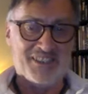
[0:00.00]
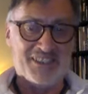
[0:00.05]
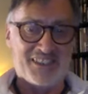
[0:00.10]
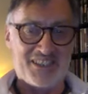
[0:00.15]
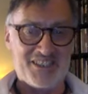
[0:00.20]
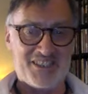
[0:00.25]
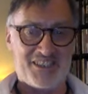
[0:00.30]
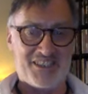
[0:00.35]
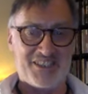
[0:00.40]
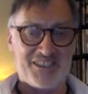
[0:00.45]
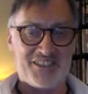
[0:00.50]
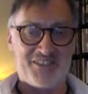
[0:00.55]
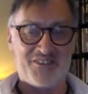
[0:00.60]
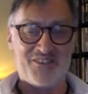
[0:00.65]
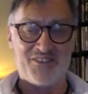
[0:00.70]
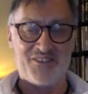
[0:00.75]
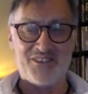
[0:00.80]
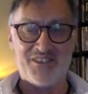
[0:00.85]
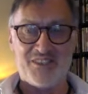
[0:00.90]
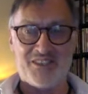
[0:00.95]
it's you know
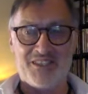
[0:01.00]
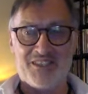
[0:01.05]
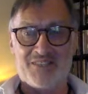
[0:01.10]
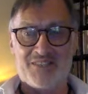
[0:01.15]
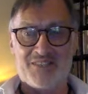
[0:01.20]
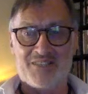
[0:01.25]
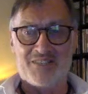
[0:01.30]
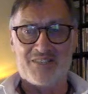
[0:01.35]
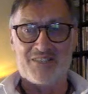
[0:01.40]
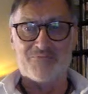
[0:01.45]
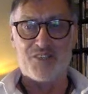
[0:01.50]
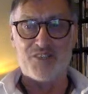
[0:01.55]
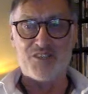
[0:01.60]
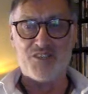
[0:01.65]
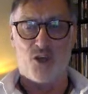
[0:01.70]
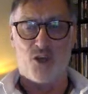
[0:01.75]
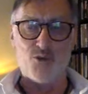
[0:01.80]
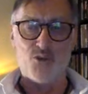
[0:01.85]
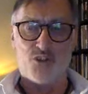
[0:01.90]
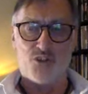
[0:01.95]
there's a
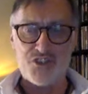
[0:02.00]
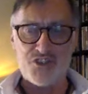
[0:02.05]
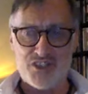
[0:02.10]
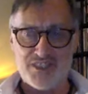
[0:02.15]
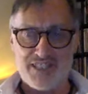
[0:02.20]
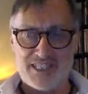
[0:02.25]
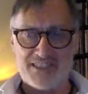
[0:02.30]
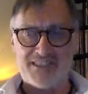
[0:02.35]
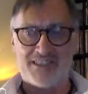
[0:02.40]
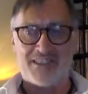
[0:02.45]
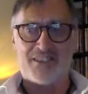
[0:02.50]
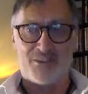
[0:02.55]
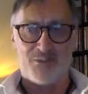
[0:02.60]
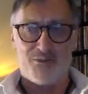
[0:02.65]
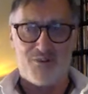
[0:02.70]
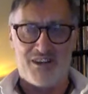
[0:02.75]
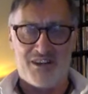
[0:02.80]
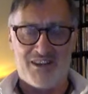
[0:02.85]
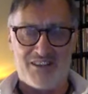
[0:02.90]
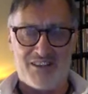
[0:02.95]
there's the whole lot centered
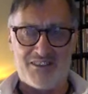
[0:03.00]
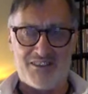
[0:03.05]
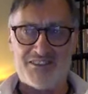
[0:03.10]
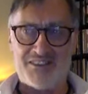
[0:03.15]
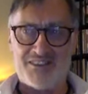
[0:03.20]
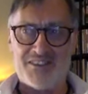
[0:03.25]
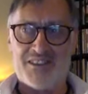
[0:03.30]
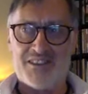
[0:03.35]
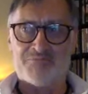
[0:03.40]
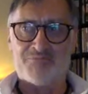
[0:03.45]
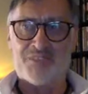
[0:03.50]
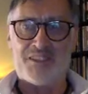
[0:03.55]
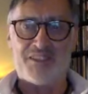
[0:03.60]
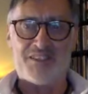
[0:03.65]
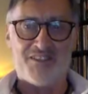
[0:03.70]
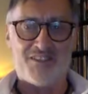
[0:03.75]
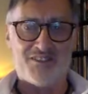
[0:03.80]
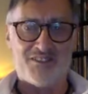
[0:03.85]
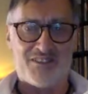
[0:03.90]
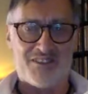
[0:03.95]
around you
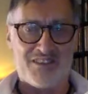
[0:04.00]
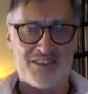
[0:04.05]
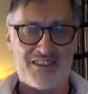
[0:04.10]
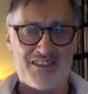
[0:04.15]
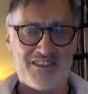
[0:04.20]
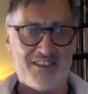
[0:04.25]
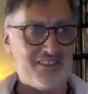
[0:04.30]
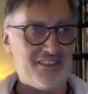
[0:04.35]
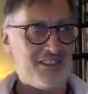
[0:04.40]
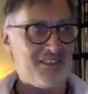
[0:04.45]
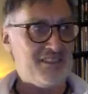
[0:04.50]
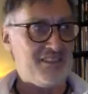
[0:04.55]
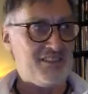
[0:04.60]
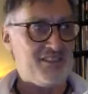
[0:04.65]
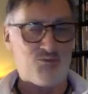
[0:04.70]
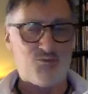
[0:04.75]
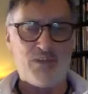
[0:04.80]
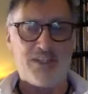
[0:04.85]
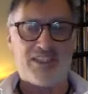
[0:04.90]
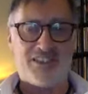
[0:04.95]
know the the the
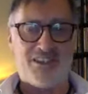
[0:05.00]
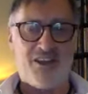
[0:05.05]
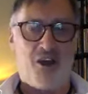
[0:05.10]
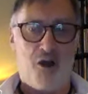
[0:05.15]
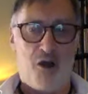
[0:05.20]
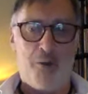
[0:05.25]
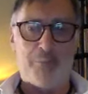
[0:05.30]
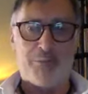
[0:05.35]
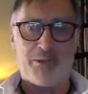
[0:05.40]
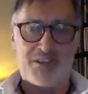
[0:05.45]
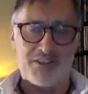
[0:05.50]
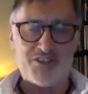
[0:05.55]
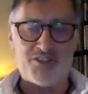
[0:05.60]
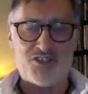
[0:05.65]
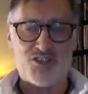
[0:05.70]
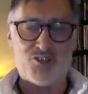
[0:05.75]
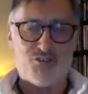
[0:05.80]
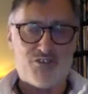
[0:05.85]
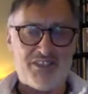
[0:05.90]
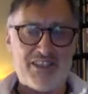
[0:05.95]
red carpet
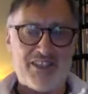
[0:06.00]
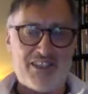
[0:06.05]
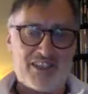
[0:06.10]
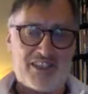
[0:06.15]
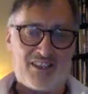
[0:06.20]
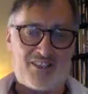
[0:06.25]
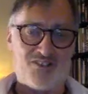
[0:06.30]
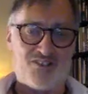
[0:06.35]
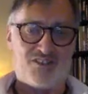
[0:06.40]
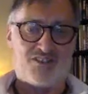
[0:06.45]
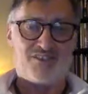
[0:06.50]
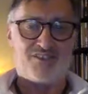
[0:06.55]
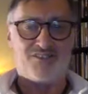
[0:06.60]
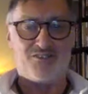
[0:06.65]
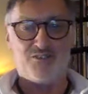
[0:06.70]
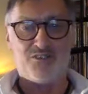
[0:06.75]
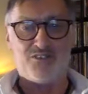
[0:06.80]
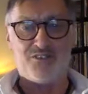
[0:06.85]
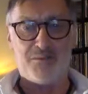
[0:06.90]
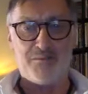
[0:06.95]
screenings and mm-hmm.
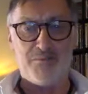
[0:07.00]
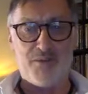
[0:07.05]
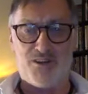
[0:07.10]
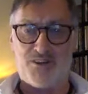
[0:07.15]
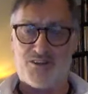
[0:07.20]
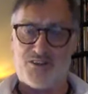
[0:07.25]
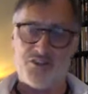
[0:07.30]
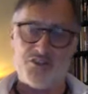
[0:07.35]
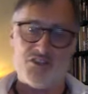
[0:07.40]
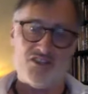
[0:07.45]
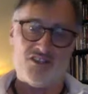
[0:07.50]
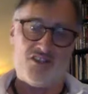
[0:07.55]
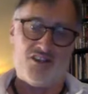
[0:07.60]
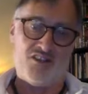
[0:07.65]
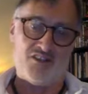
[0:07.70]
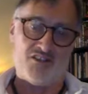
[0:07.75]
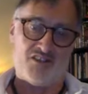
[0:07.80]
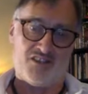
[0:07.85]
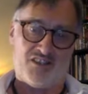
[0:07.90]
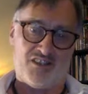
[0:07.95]
all the American
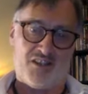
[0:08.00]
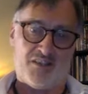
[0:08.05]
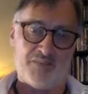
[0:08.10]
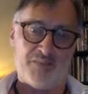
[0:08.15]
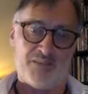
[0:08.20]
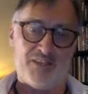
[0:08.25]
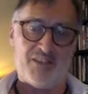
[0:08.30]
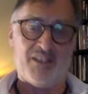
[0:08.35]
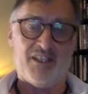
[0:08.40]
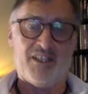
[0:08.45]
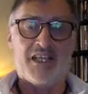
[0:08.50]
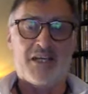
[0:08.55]
stars that come in.